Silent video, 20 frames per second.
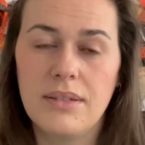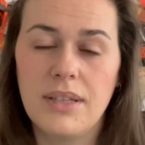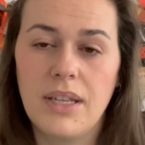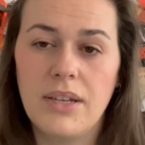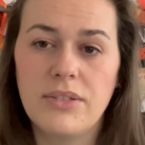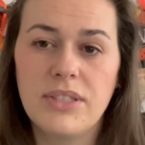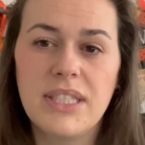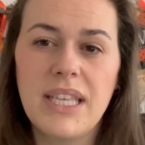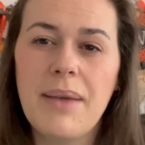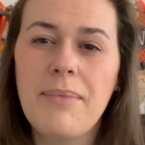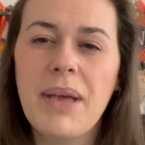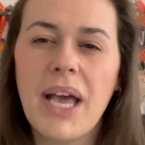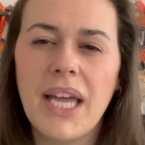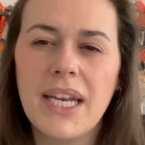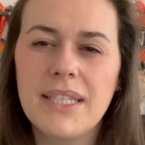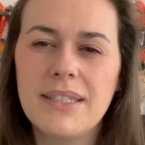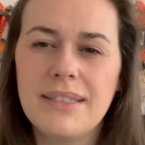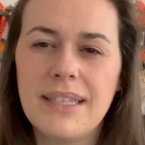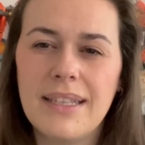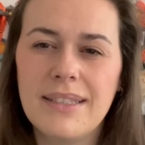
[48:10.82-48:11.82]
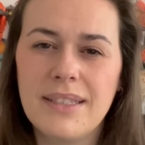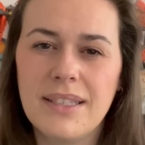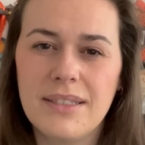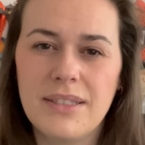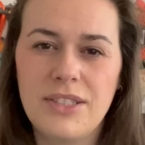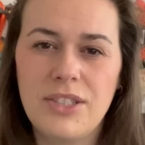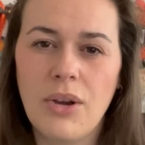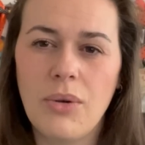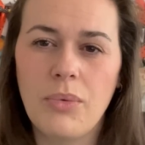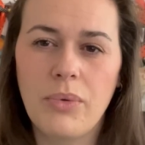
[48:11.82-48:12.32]
same kind of sense as
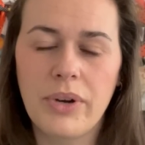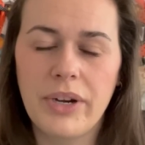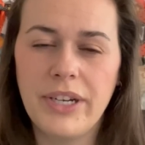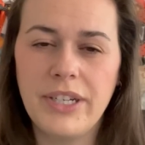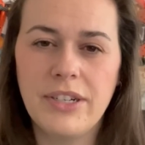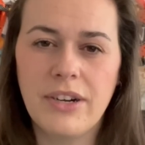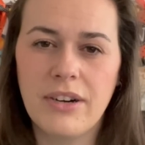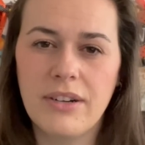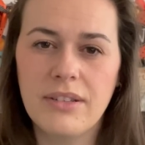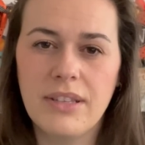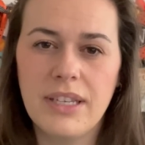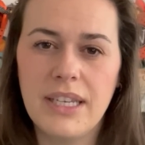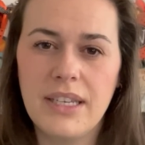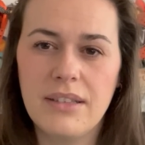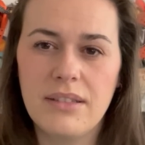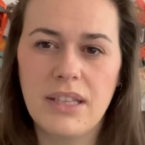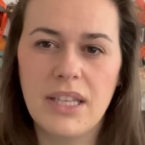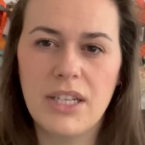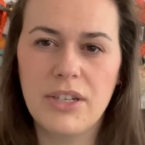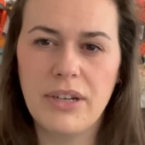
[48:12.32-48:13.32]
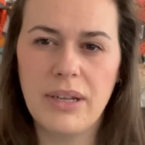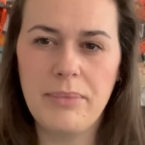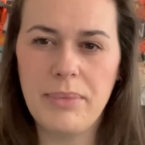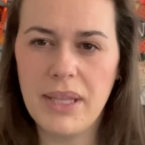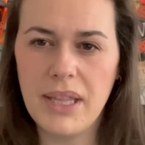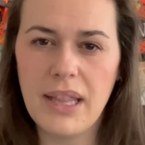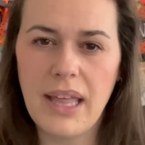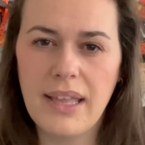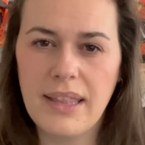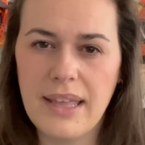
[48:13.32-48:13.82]
Don't Worry, Darling, like creepy
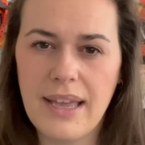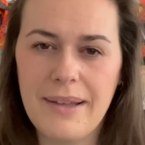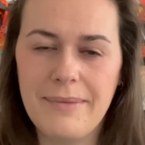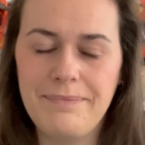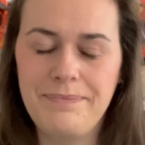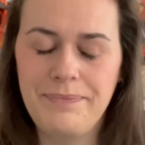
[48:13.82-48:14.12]
like that.